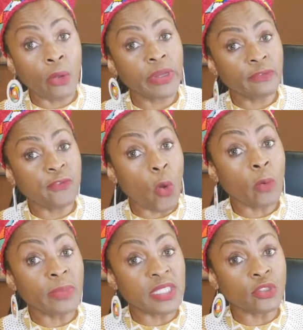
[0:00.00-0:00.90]

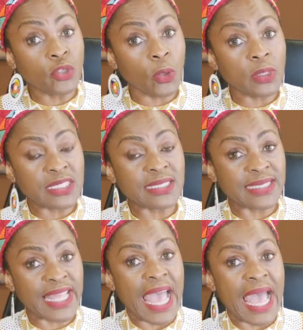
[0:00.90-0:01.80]
informant told us
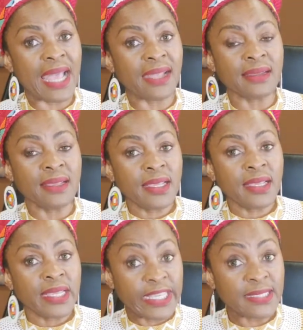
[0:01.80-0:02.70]
that
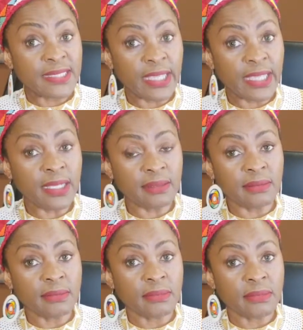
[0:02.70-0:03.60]
he's in,
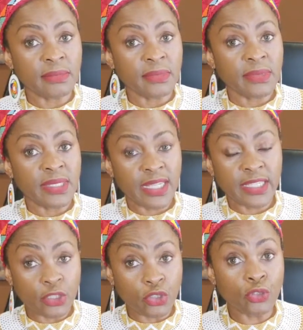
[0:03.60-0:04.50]
that
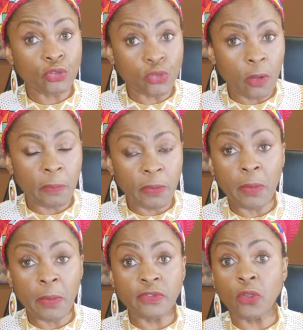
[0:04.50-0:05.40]
they just drop him
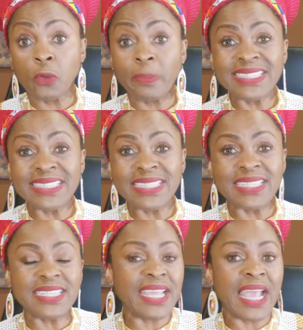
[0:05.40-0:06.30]
off. So basically
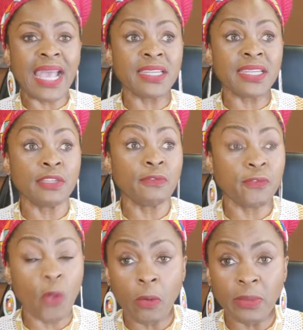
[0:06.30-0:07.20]
they had an
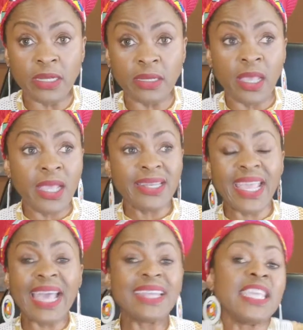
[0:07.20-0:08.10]
informant, they
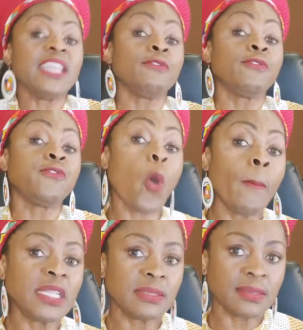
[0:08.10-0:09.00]
had
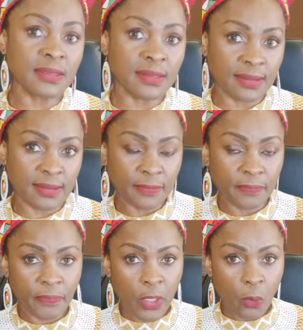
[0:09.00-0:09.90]
informants
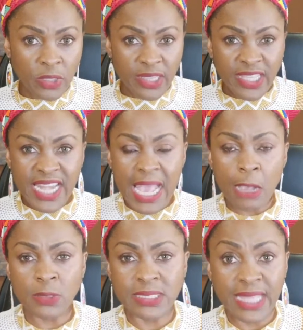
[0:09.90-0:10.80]
within our
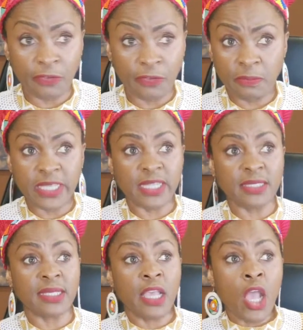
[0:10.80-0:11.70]
staff,
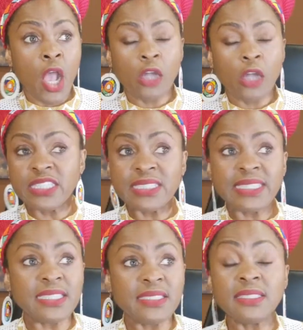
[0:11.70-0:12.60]
because
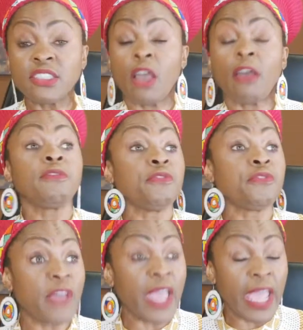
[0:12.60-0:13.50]
Argentinians are
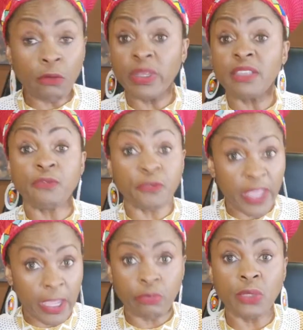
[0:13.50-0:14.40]
very,
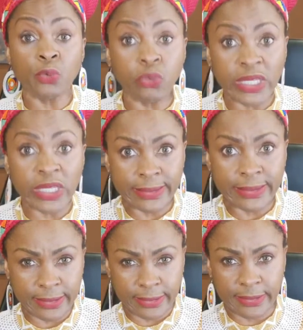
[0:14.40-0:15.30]
very
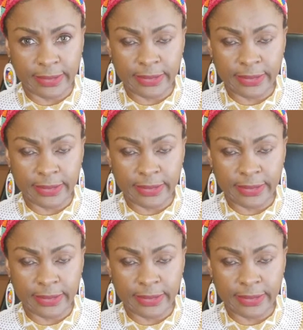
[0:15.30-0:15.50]
racist.